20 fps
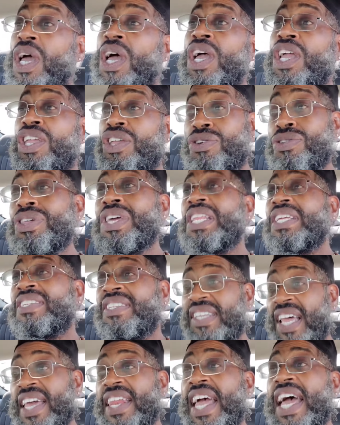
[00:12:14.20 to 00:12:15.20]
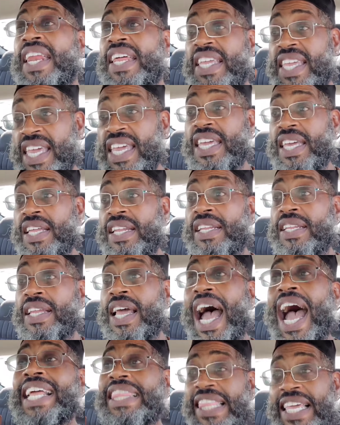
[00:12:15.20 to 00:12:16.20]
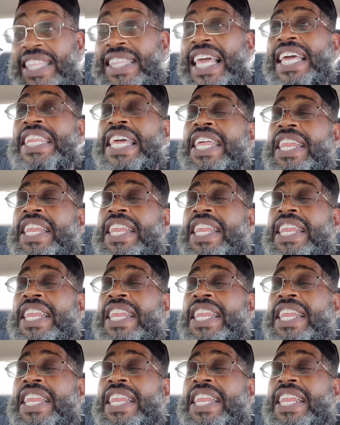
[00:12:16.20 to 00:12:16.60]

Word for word: You need to say that again. I think they need